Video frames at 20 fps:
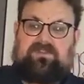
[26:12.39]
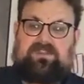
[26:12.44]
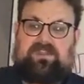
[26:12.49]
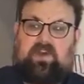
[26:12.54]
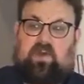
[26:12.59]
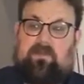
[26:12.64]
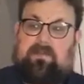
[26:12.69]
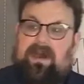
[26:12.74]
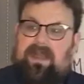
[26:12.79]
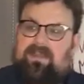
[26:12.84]

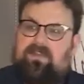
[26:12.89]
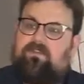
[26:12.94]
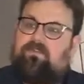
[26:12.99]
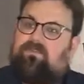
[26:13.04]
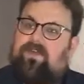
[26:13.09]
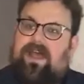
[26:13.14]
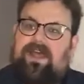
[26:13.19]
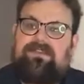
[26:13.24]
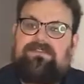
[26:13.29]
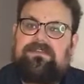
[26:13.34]
So about as
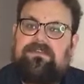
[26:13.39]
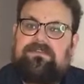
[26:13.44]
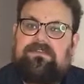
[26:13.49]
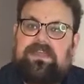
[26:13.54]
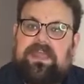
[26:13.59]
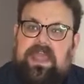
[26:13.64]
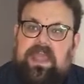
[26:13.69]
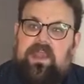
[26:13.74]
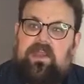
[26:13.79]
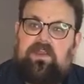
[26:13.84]
fast as
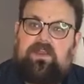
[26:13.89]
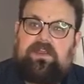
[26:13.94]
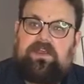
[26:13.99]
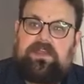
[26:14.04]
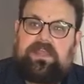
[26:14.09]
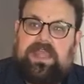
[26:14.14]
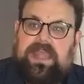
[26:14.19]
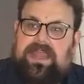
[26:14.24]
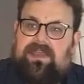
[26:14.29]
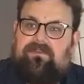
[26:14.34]
the air could
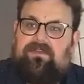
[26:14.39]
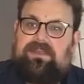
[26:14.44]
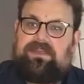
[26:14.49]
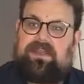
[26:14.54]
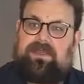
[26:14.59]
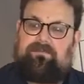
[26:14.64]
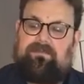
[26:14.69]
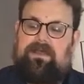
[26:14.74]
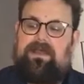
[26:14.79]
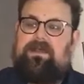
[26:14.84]
carry
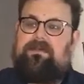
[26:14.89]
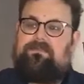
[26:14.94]
them,